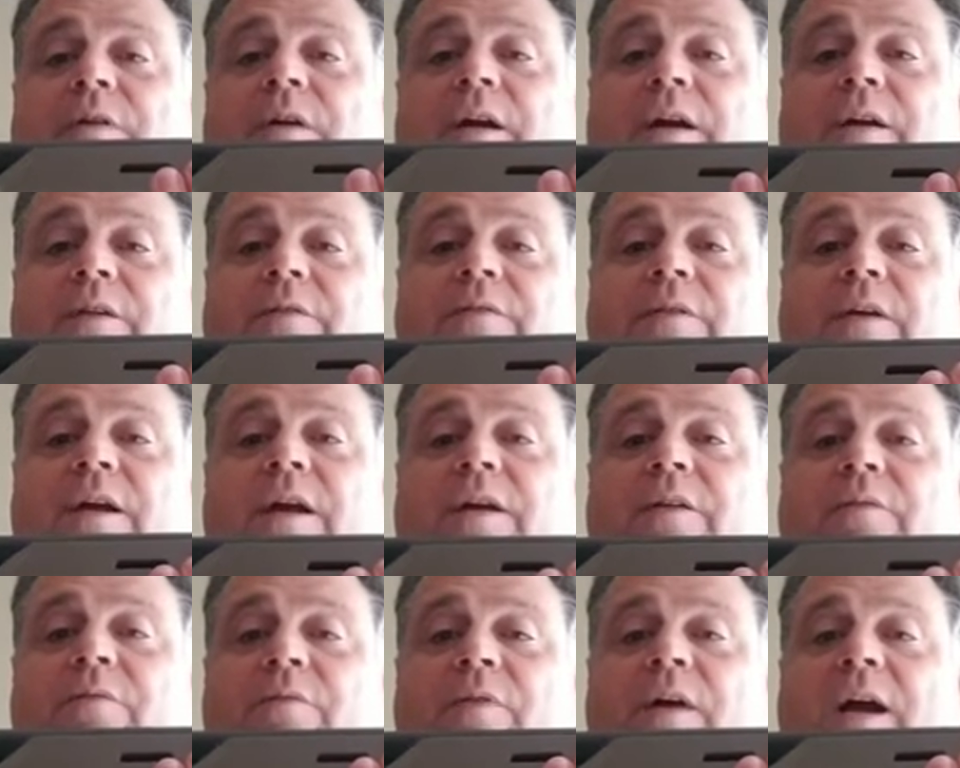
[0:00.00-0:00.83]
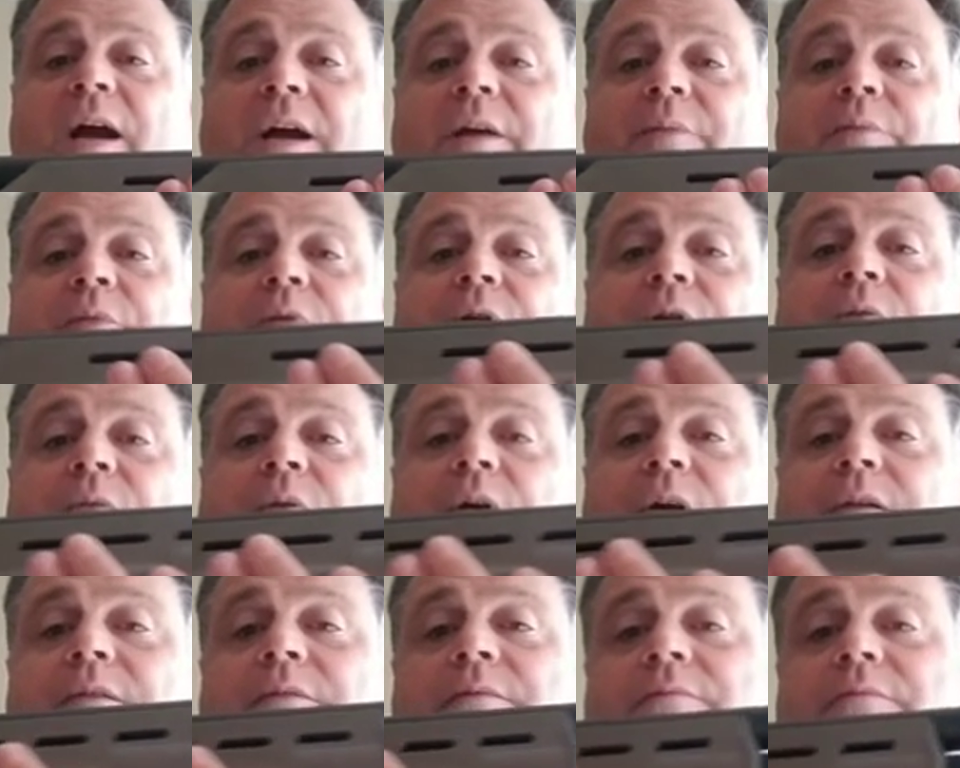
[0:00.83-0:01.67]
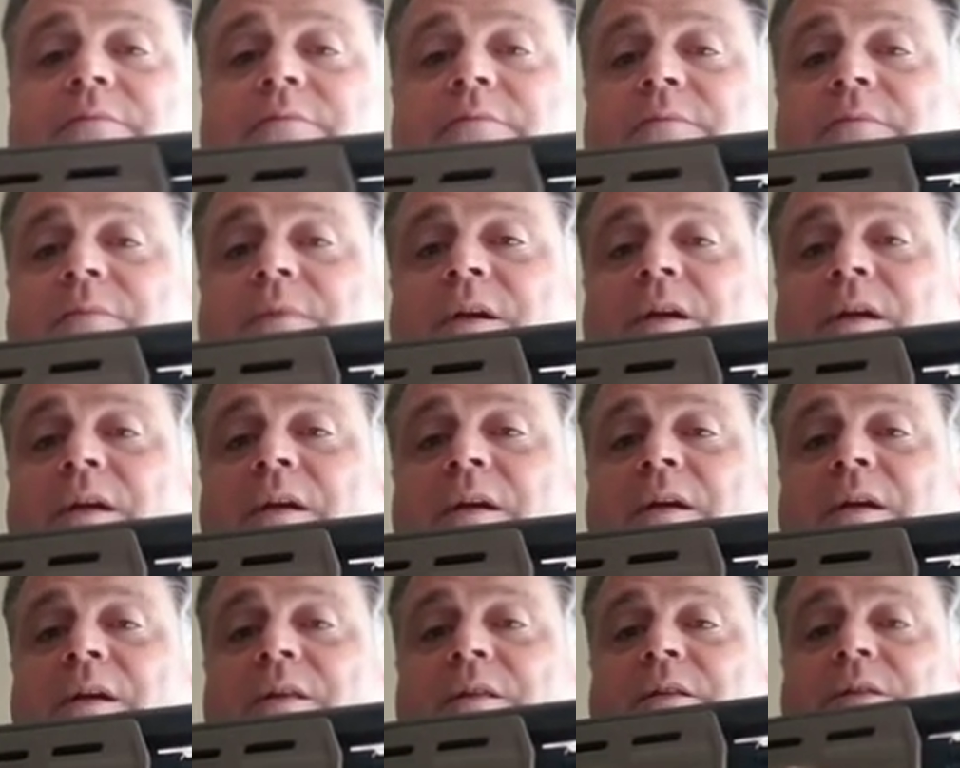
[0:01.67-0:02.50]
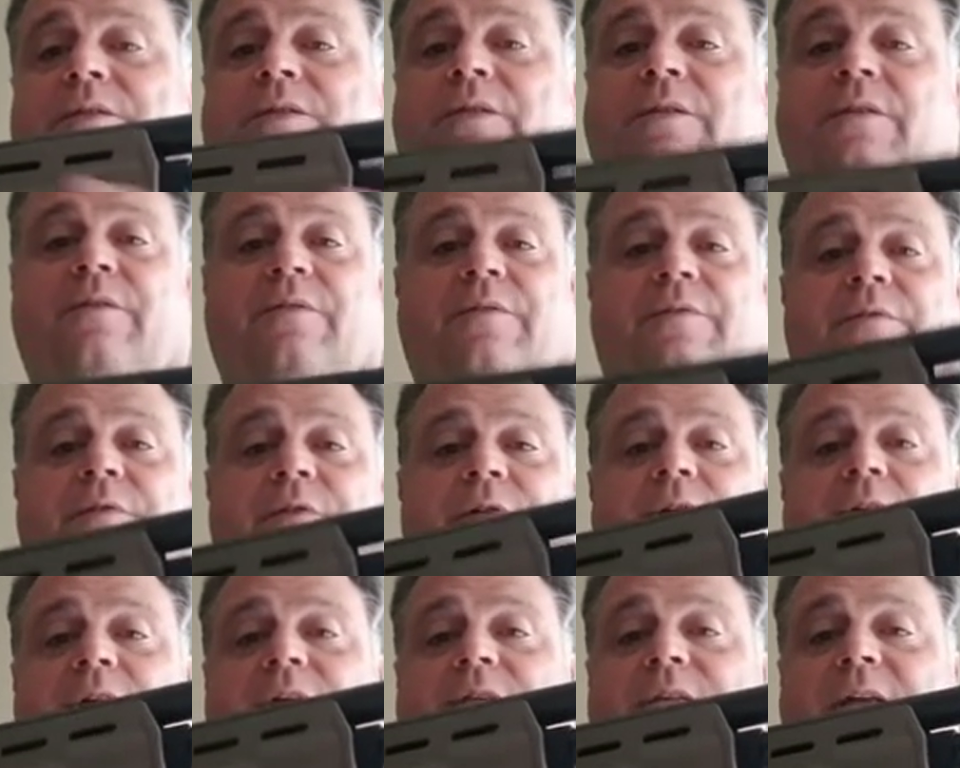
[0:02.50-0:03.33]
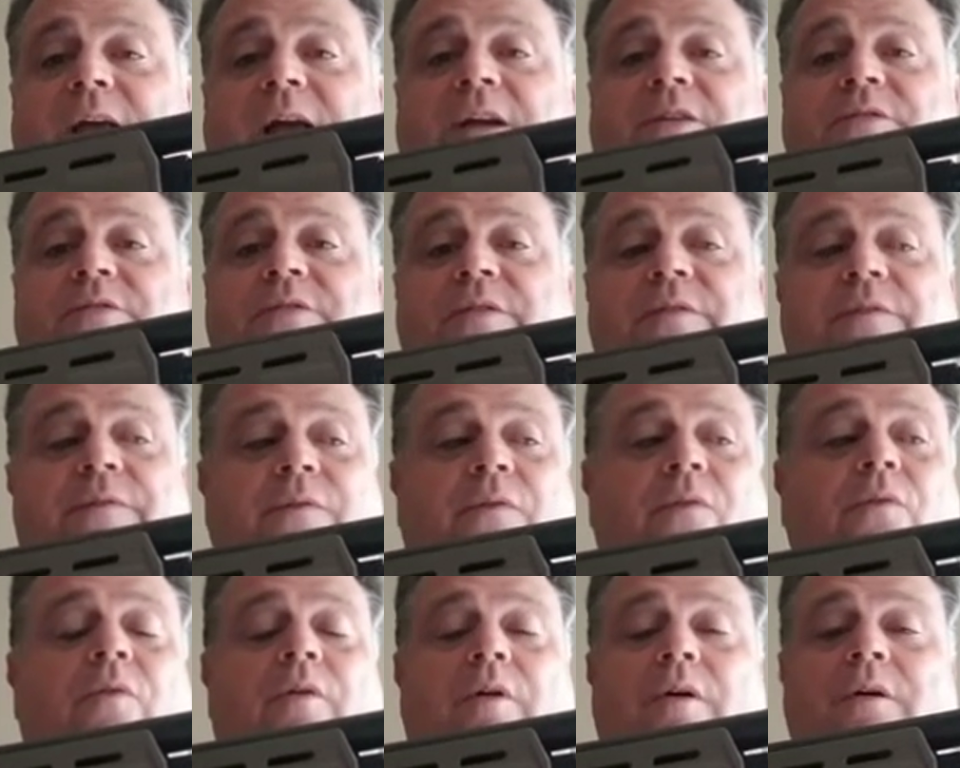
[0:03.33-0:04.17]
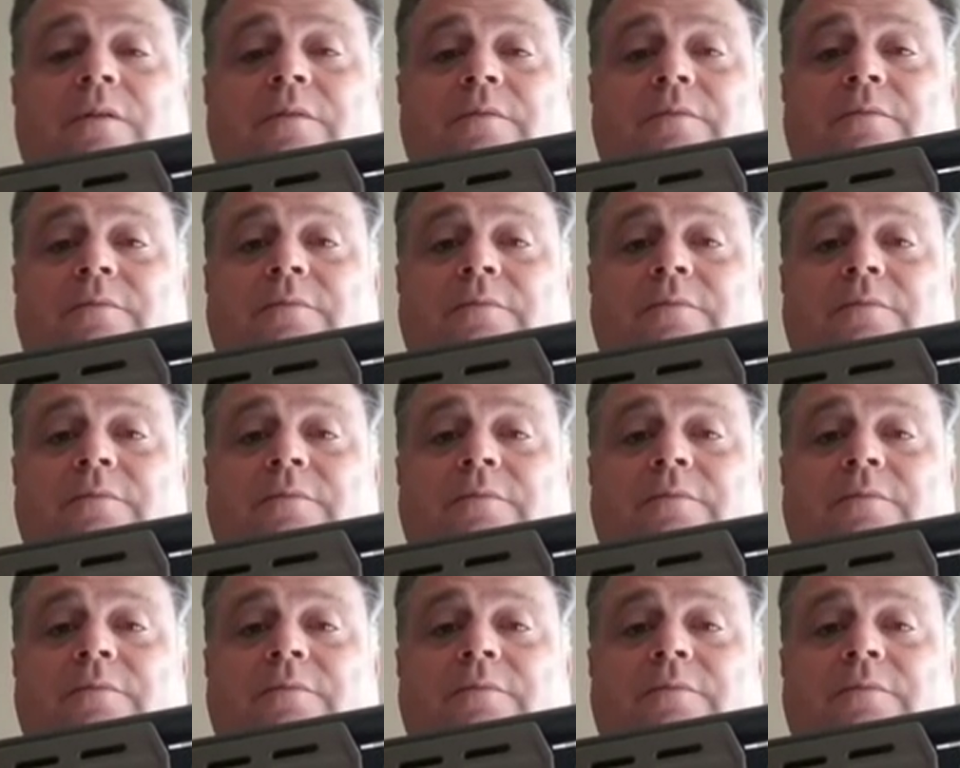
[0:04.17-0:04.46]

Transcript: I can rack it pretty quick. This thing on the front end is actually for